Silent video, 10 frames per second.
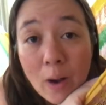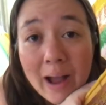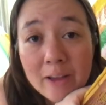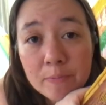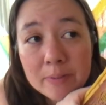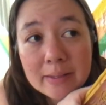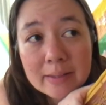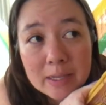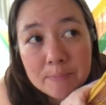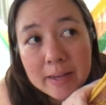I've been
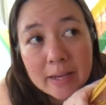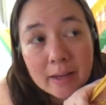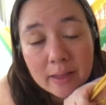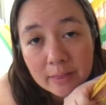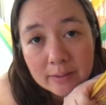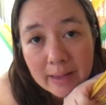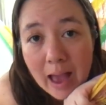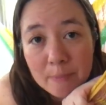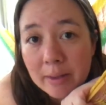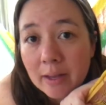sleeping in this
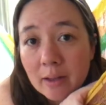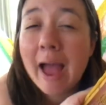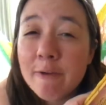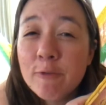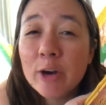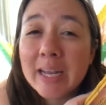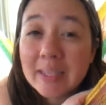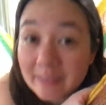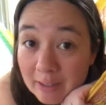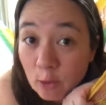hammock every
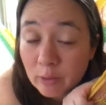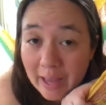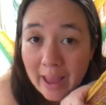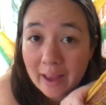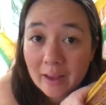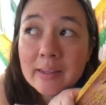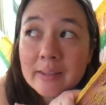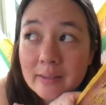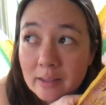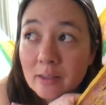single day
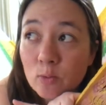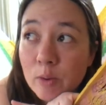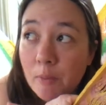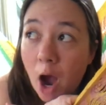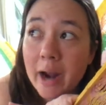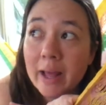since we bought